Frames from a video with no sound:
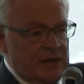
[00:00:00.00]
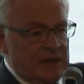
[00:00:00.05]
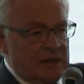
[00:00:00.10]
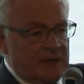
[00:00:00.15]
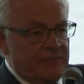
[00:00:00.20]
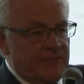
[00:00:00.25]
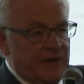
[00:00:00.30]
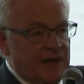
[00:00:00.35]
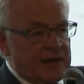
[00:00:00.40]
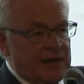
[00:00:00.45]

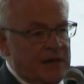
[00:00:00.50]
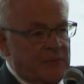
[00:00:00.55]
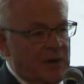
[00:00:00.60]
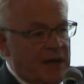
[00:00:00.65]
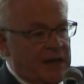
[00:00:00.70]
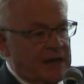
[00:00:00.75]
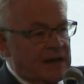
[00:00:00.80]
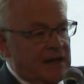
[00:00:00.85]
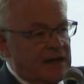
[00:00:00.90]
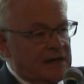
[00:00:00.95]
define their
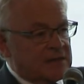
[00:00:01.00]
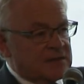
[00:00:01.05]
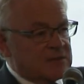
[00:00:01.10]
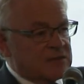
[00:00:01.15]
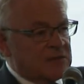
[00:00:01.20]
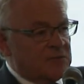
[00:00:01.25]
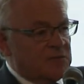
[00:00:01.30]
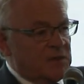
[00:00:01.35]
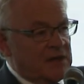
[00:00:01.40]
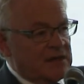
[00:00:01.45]
mandates
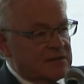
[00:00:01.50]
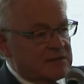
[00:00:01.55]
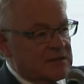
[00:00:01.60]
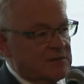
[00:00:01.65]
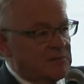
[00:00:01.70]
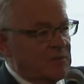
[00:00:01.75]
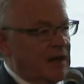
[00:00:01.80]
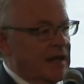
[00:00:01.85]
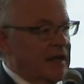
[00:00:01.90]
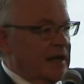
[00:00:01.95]
to be in
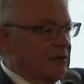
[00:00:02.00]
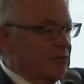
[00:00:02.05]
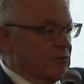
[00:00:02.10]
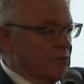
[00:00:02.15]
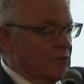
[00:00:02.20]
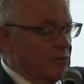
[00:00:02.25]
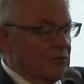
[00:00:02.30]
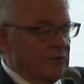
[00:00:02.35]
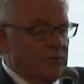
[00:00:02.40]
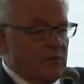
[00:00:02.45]
timberland
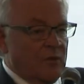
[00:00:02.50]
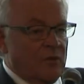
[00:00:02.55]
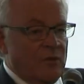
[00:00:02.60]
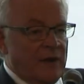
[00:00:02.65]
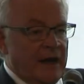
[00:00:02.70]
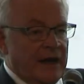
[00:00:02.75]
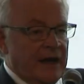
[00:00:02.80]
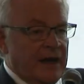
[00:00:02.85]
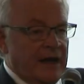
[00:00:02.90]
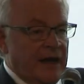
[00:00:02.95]

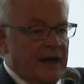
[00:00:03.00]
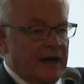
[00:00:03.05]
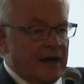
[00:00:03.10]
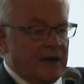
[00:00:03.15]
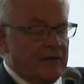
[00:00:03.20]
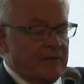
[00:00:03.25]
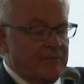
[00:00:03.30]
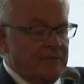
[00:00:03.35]
or ag.